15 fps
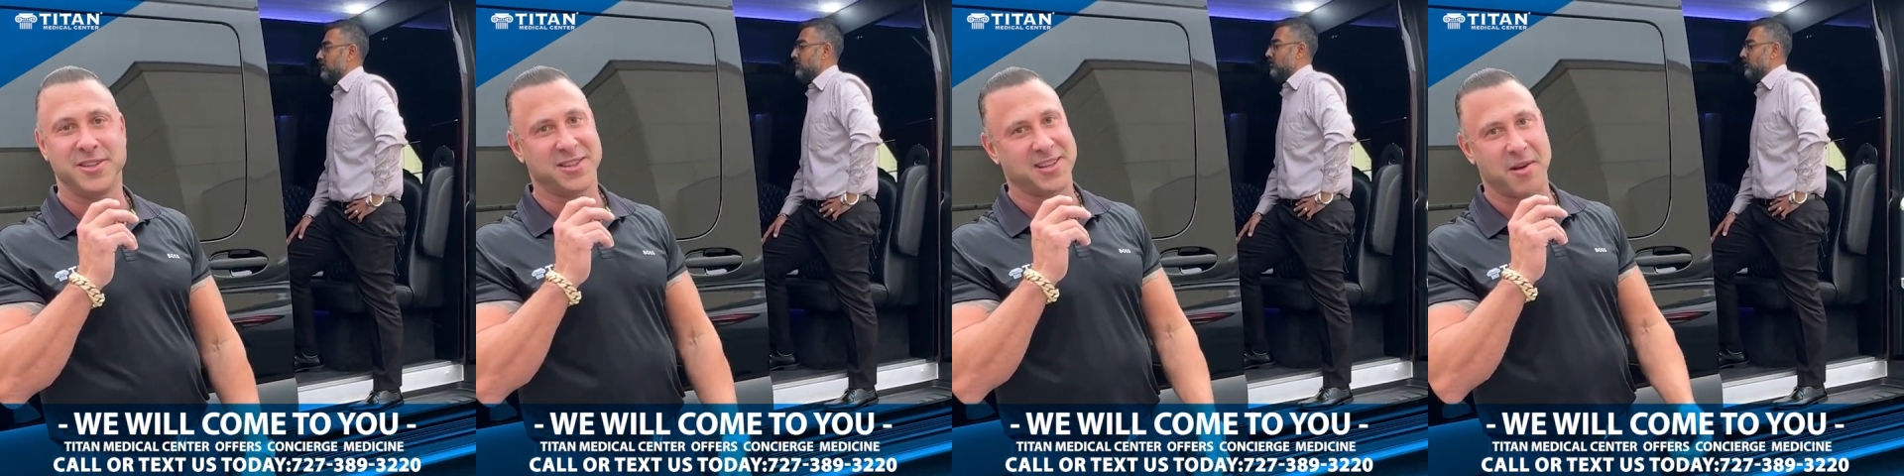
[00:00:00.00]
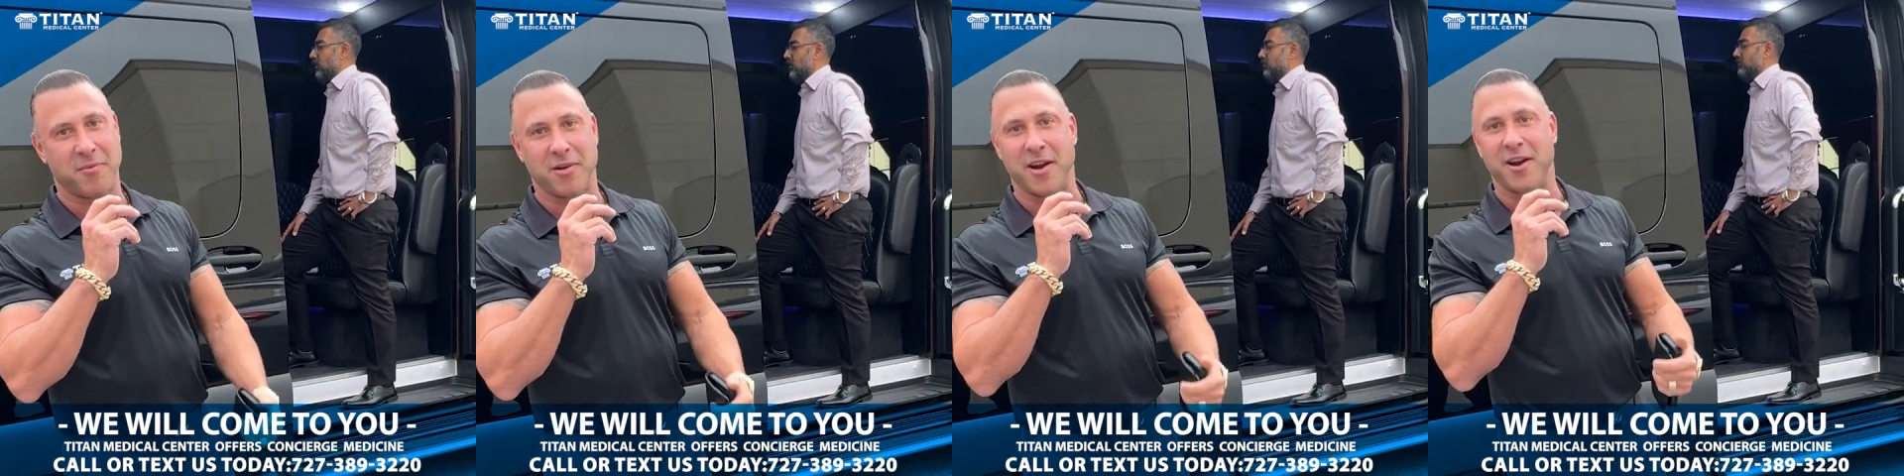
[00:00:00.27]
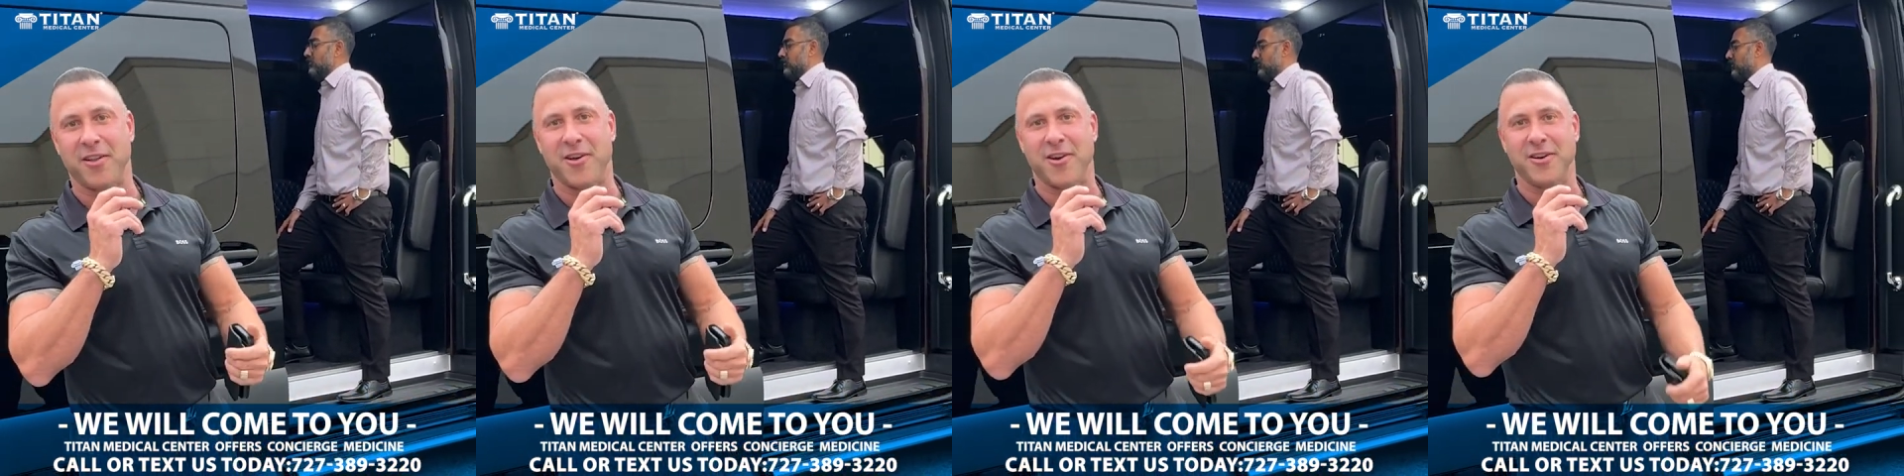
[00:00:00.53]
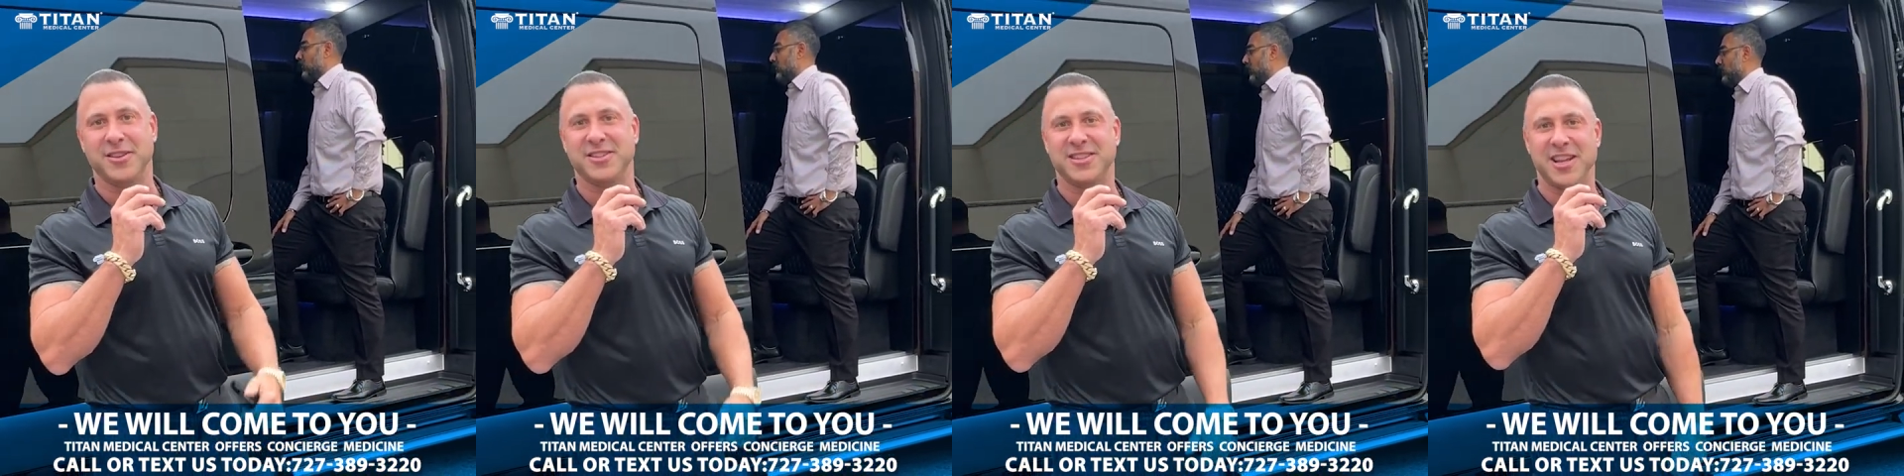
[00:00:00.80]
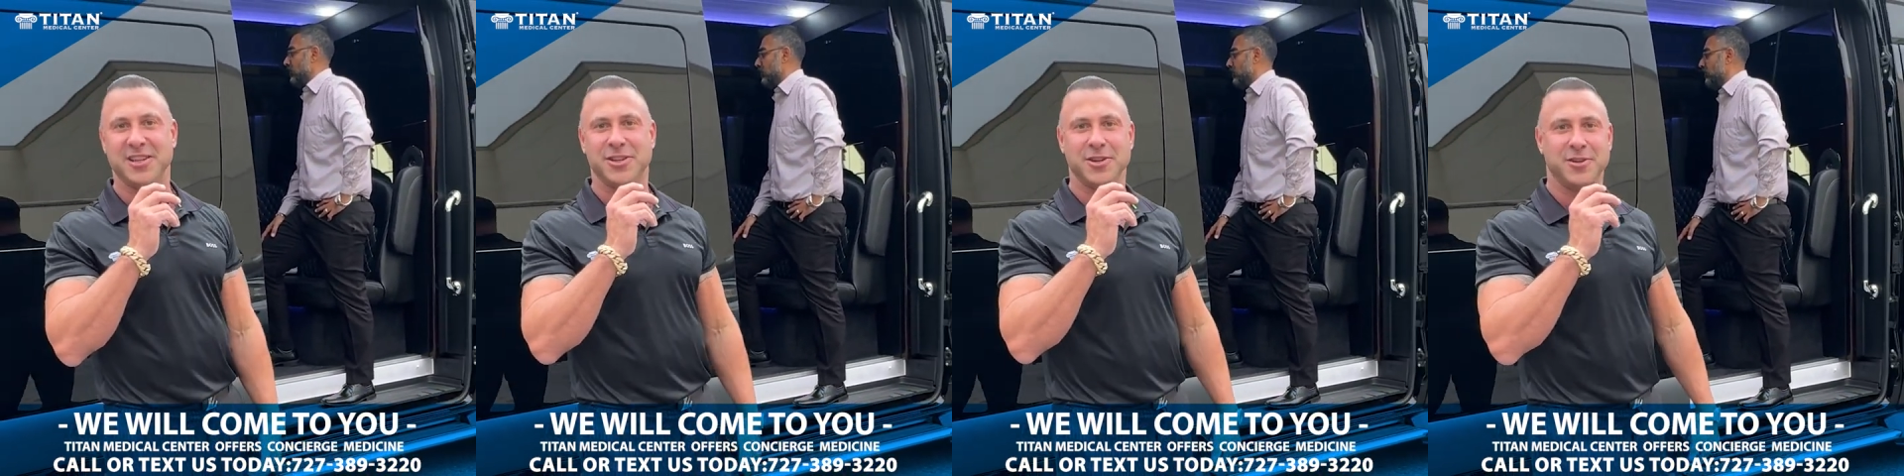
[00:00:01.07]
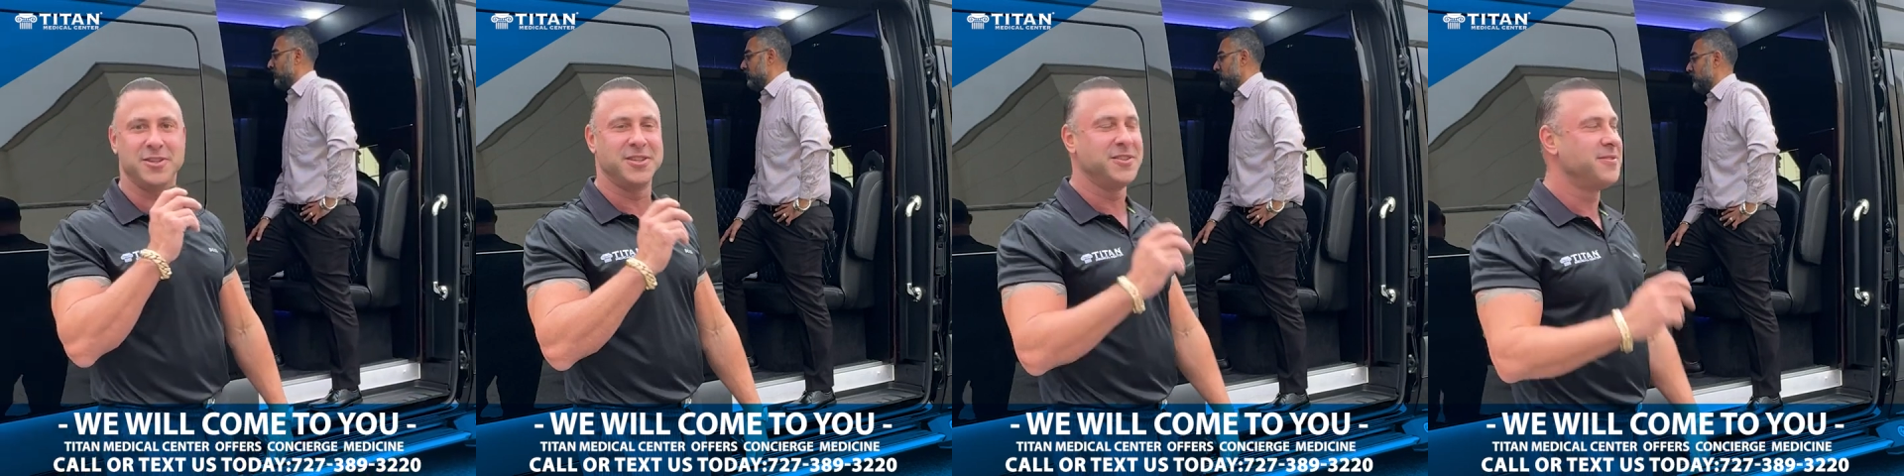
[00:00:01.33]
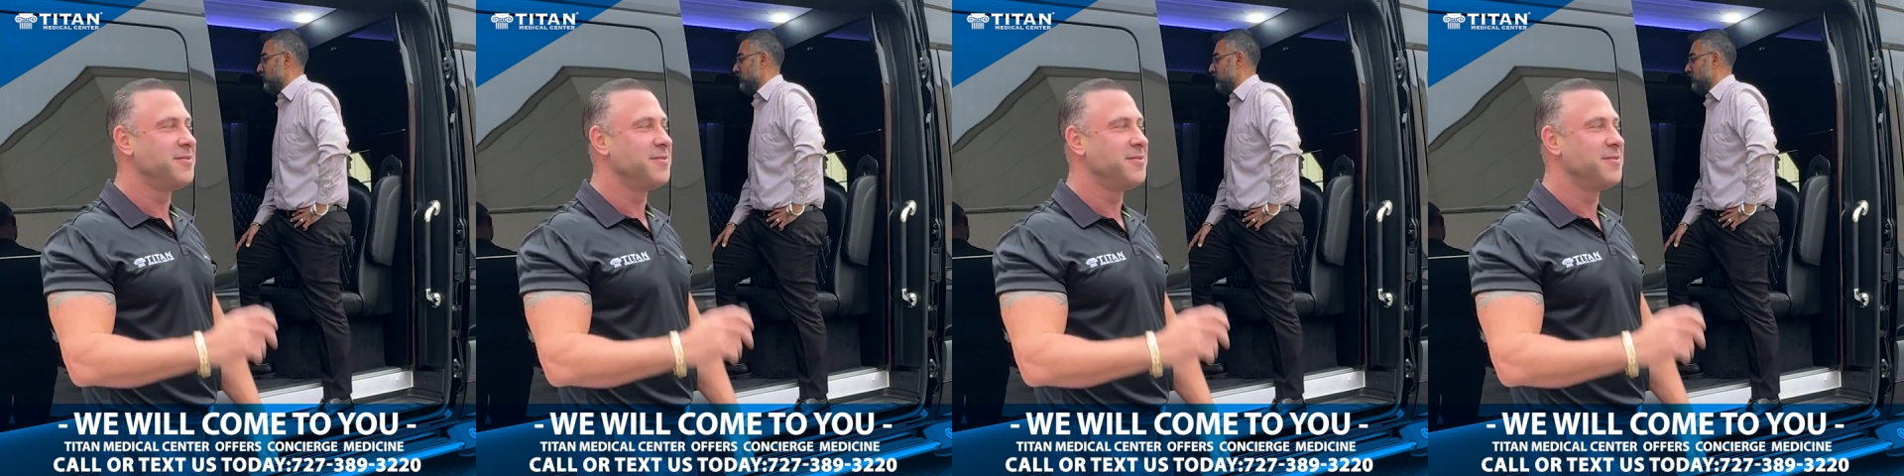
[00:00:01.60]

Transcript: it's coming right along. Stay tuned.